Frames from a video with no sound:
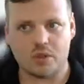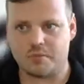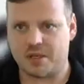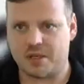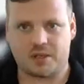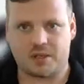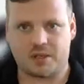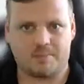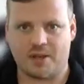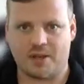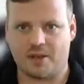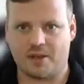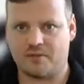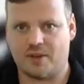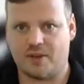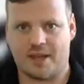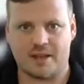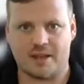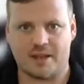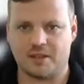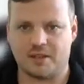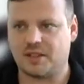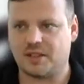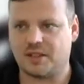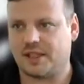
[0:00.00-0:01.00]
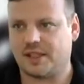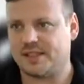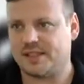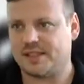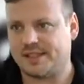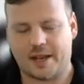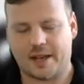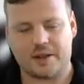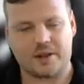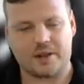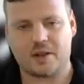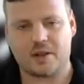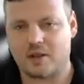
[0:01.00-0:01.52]
It's a bit of the industry
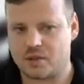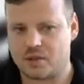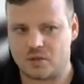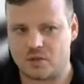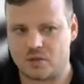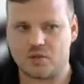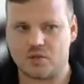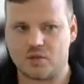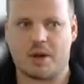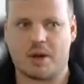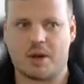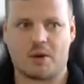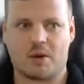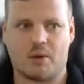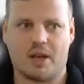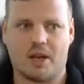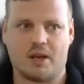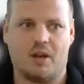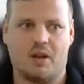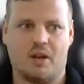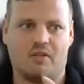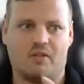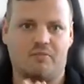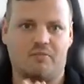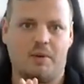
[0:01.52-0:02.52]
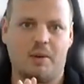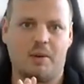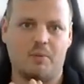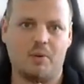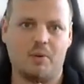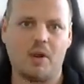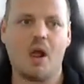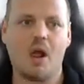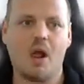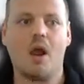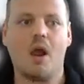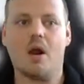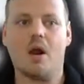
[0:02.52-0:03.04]
standard. It's used by quite a lot of
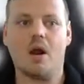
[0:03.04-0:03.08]
people.